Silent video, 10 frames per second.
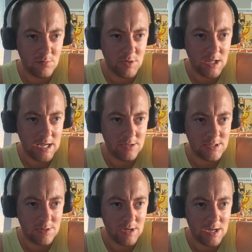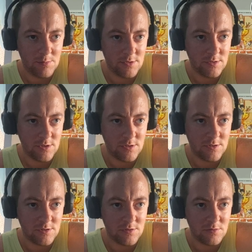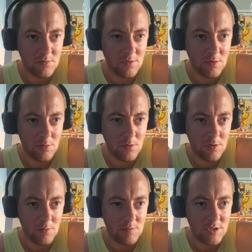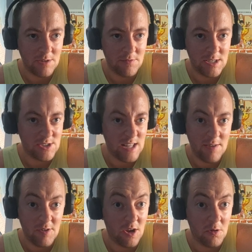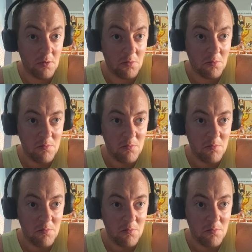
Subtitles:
play it out to see what happens, because with Geoff, you just never know.